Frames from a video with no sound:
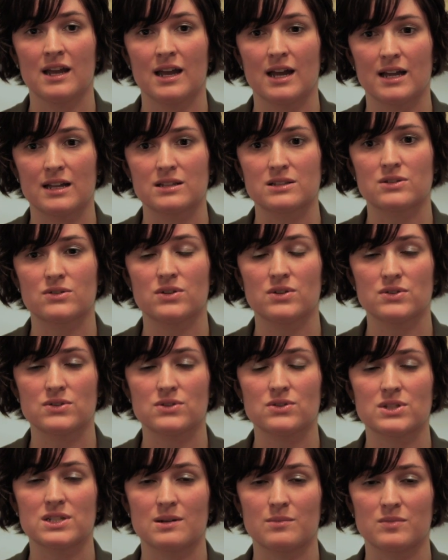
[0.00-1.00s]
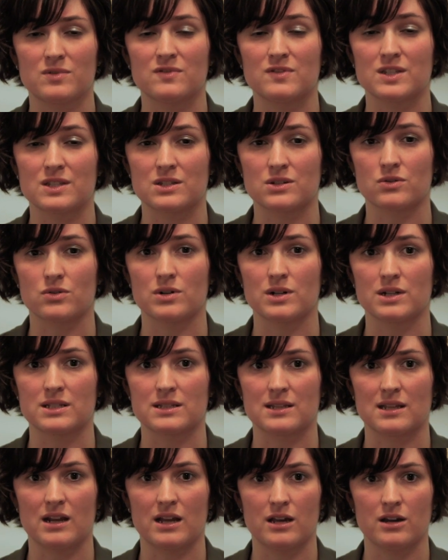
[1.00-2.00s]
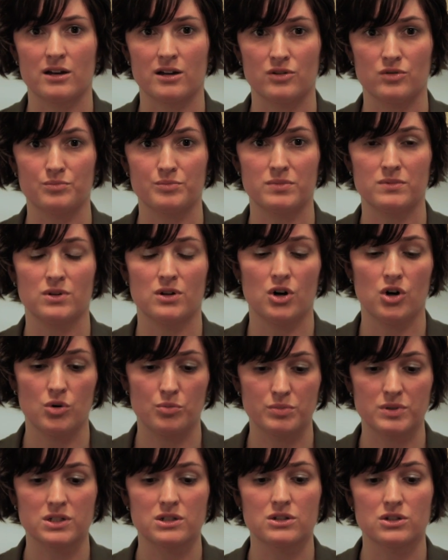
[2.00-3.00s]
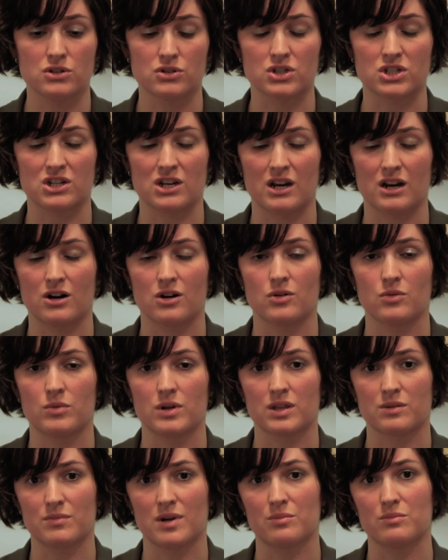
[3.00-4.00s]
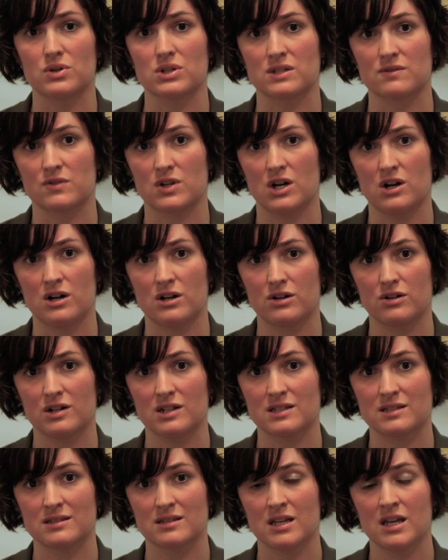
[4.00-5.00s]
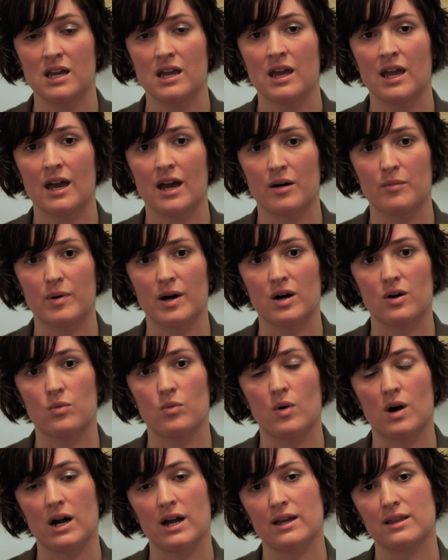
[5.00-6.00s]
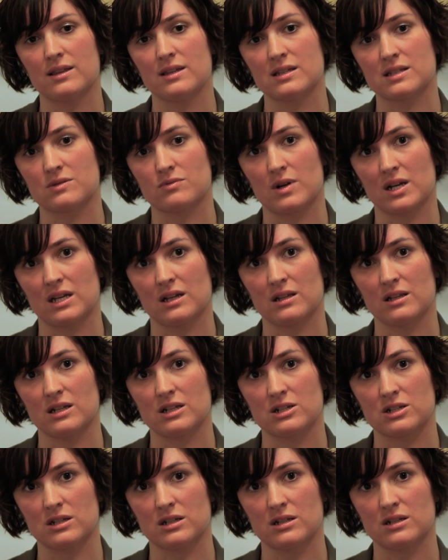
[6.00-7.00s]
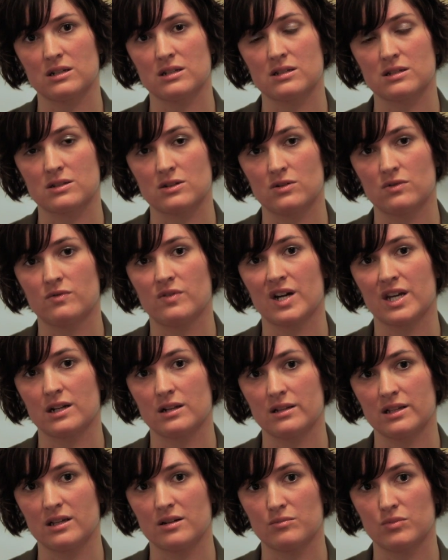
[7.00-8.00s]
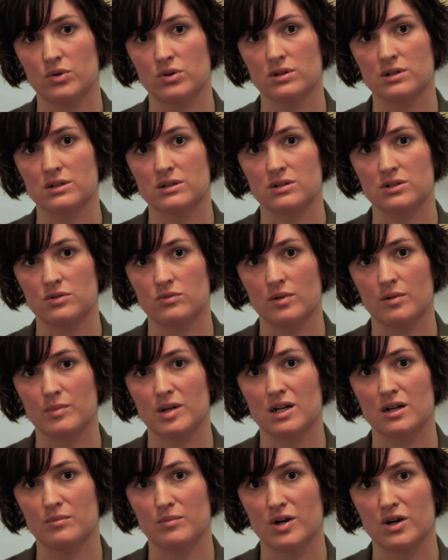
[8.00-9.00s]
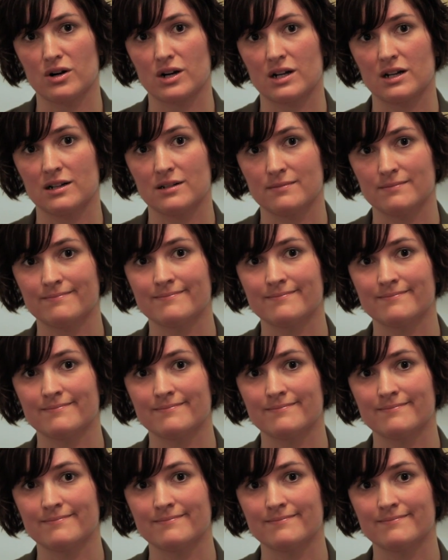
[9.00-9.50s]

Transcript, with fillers: And so those are some of the stories that I helped, hoped to share with members of Congress about why this regulation is so vitally important to women in America.